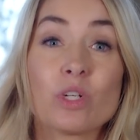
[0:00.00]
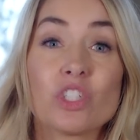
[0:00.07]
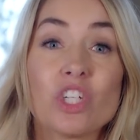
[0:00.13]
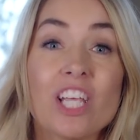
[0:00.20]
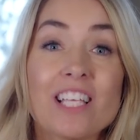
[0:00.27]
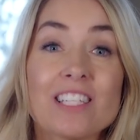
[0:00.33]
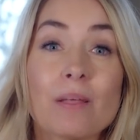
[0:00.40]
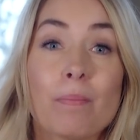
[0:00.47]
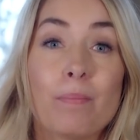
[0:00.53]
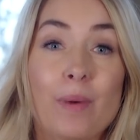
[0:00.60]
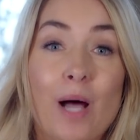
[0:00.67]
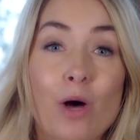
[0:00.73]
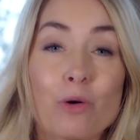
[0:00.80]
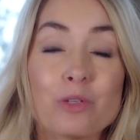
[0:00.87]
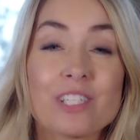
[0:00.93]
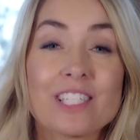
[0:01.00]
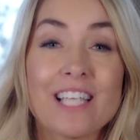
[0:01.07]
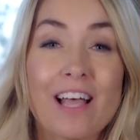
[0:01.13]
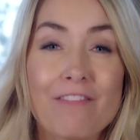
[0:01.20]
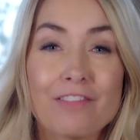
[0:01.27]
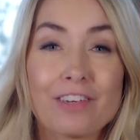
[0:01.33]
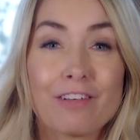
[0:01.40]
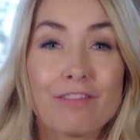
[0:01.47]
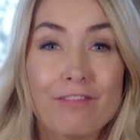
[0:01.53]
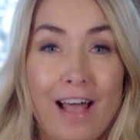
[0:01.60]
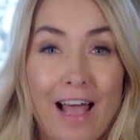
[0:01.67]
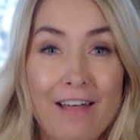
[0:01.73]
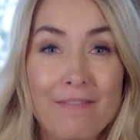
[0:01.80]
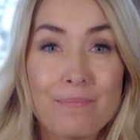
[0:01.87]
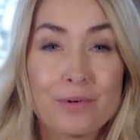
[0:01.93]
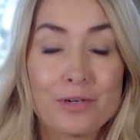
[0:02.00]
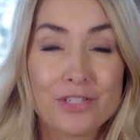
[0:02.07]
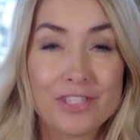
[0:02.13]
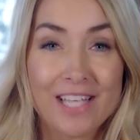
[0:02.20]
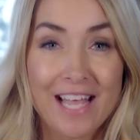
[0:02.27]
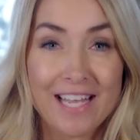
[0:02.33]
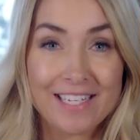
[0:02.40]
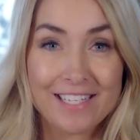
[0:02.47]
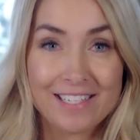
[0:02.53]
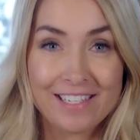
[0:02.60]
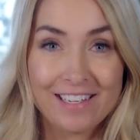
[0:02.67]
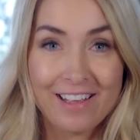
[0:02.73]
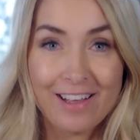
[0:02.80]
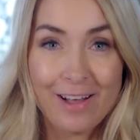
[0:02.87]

which is about 75%